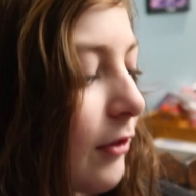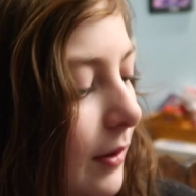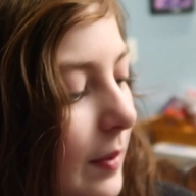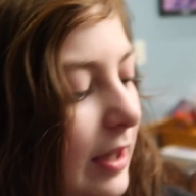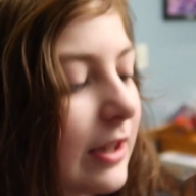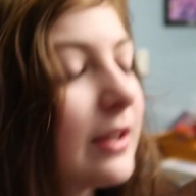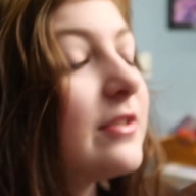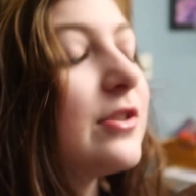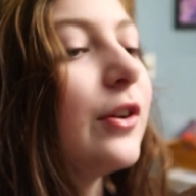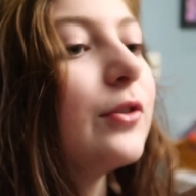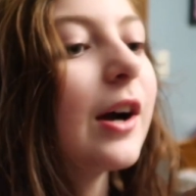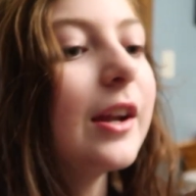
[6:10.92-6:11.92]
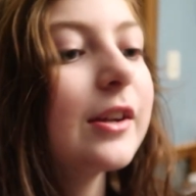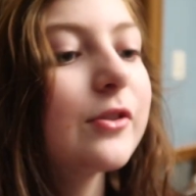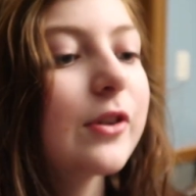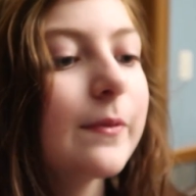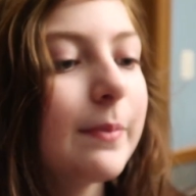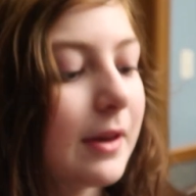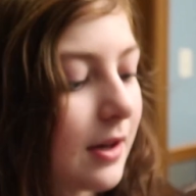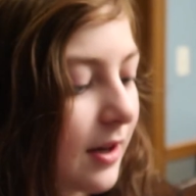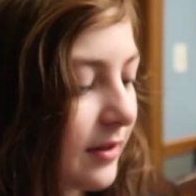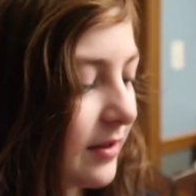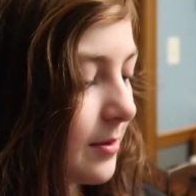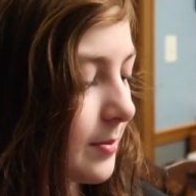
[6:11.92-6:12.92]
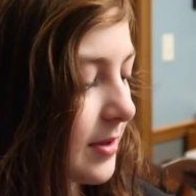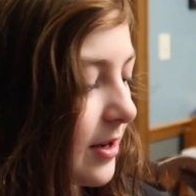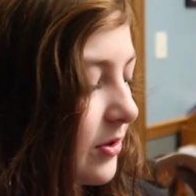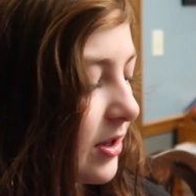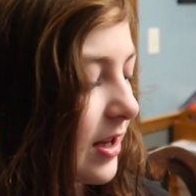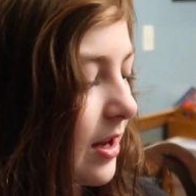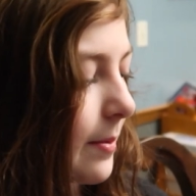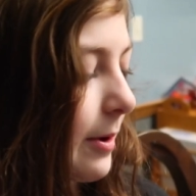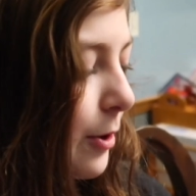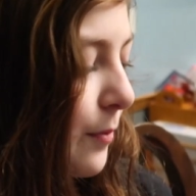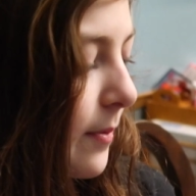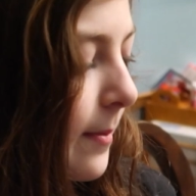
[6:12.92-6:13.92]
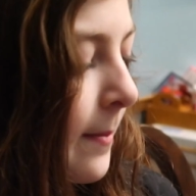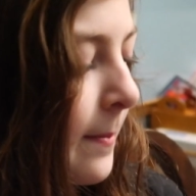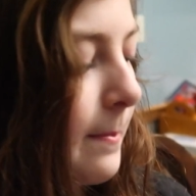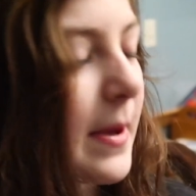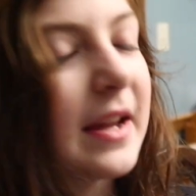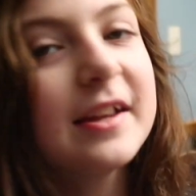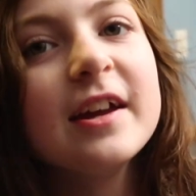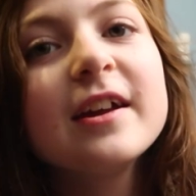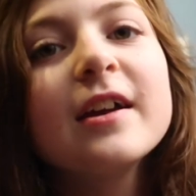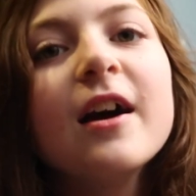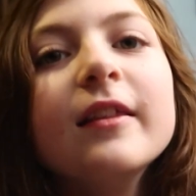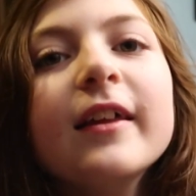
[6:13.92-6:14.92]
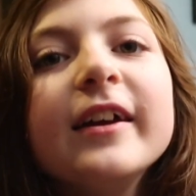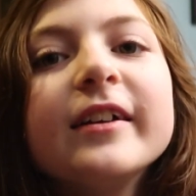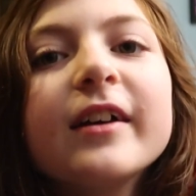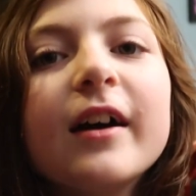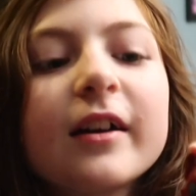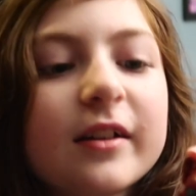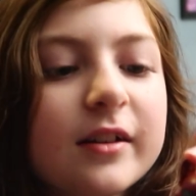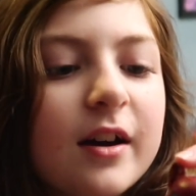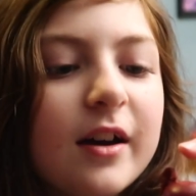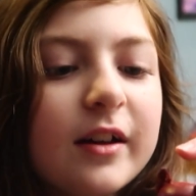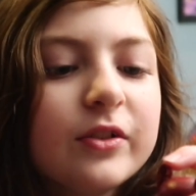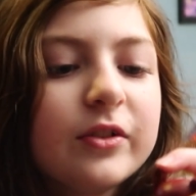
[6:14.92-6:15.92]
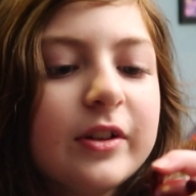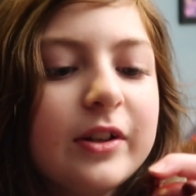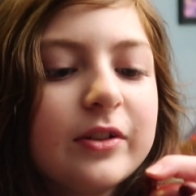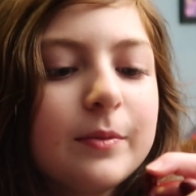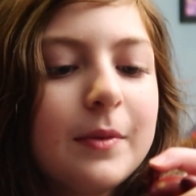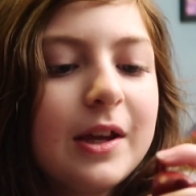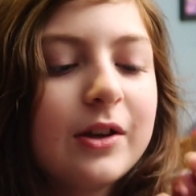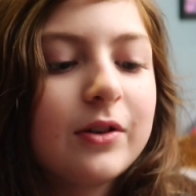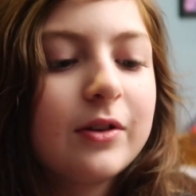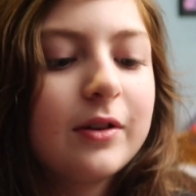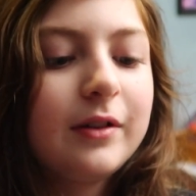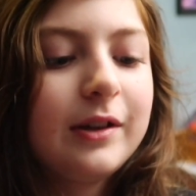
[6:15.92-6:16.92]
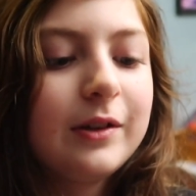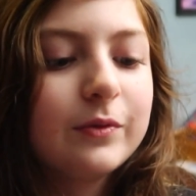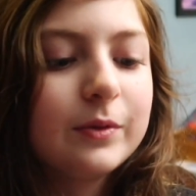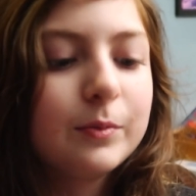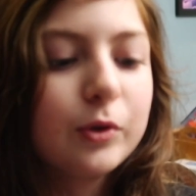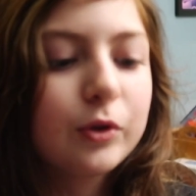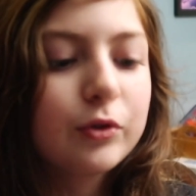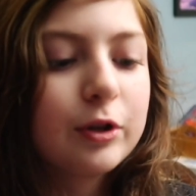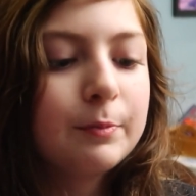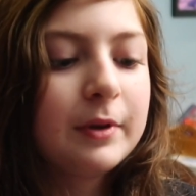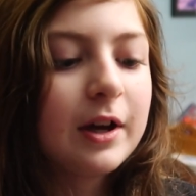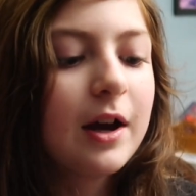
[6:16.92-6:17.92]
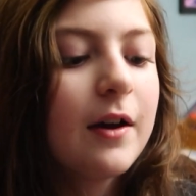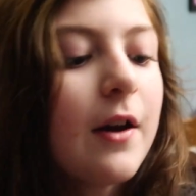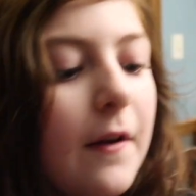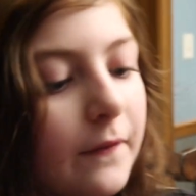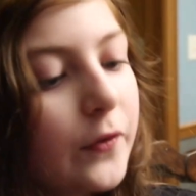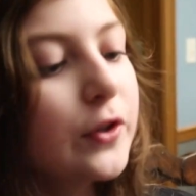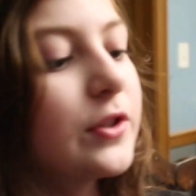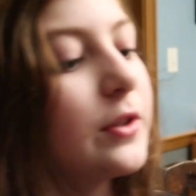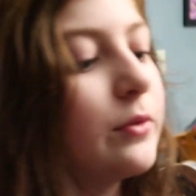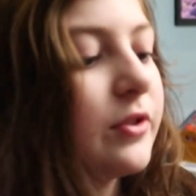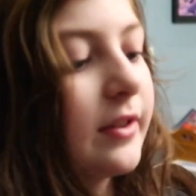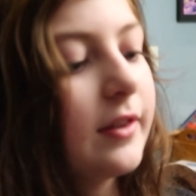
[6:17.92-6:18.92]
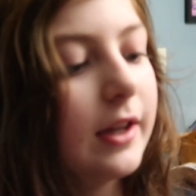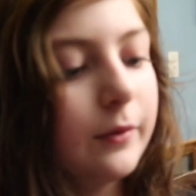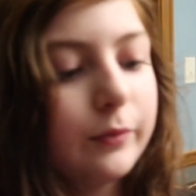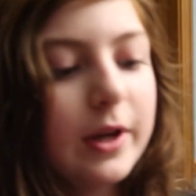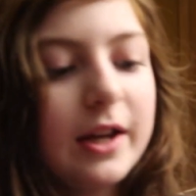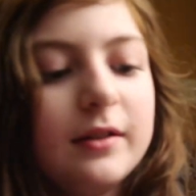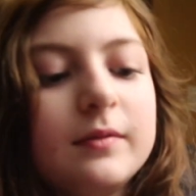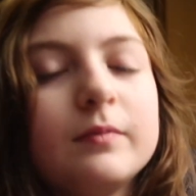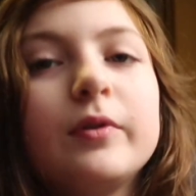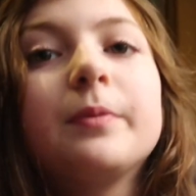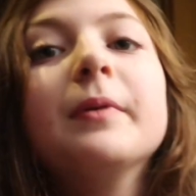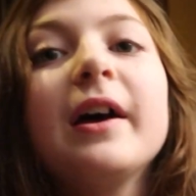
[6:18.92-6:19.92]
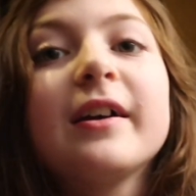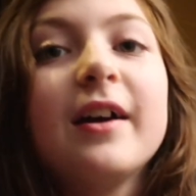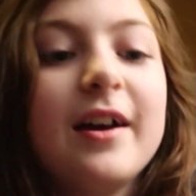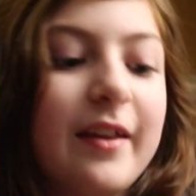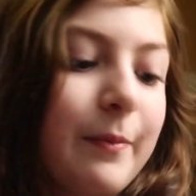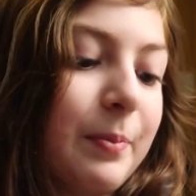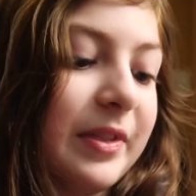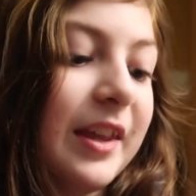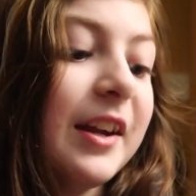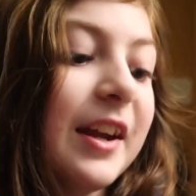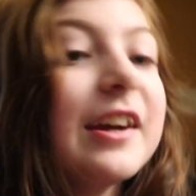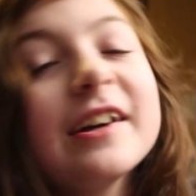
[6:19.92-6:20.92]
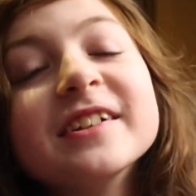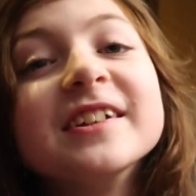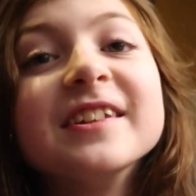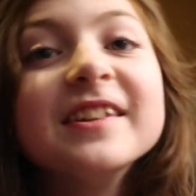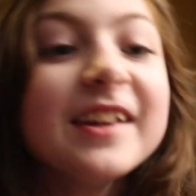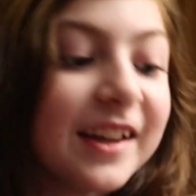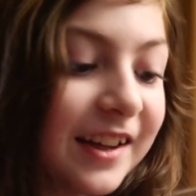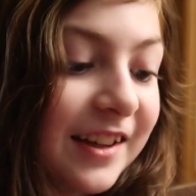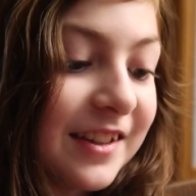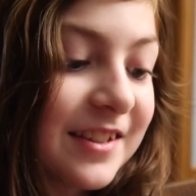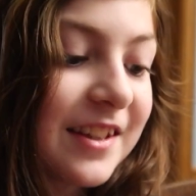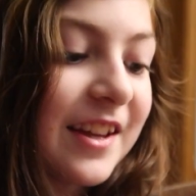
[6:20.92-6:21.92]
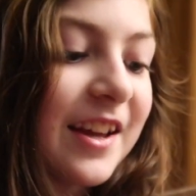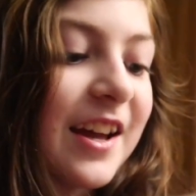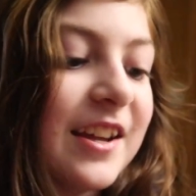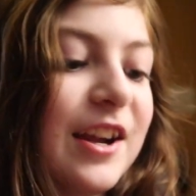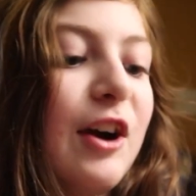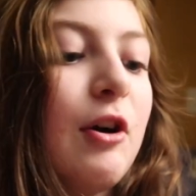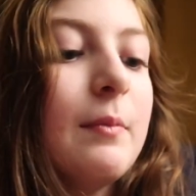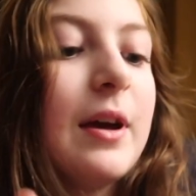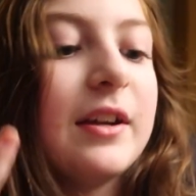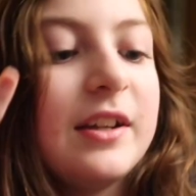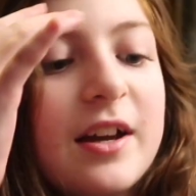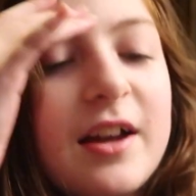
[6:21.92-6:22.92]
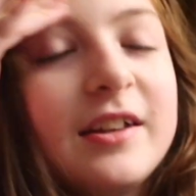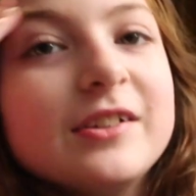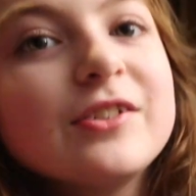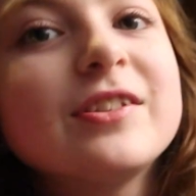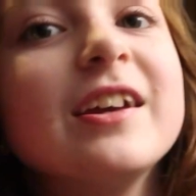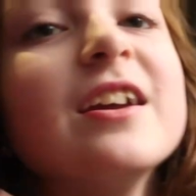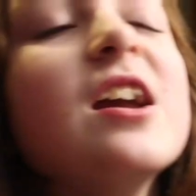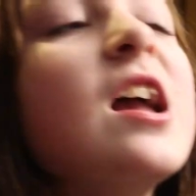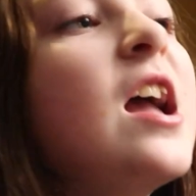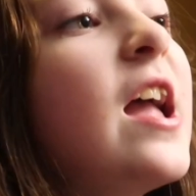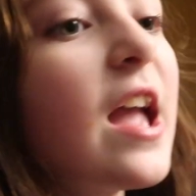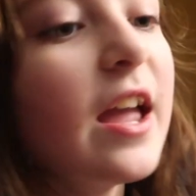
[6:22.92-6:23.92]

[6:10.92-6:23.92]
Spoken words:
So I made these two kind of creepy customs. I was thinking about making like a cut in her ear to make her even more creepy. First it was just like red with black eyes. That's but then I added these and now I'm adding an ear thing. Mm-hmm.